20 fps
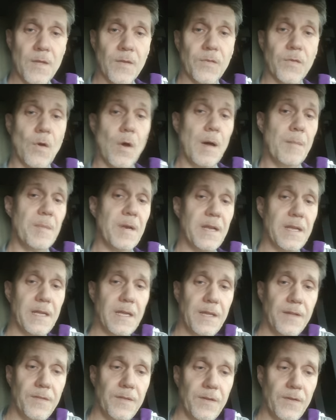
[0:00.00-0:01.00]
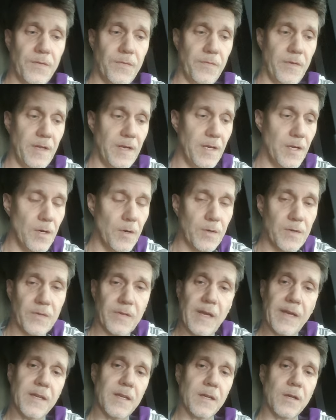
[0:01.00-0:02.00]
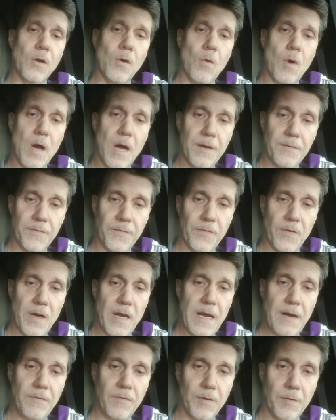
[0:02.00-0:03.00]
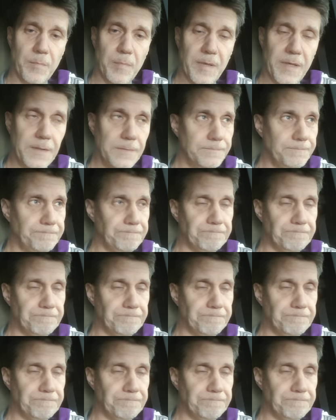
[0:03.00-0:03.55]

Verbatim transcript: So I'm going to end this video because I could go on forever, but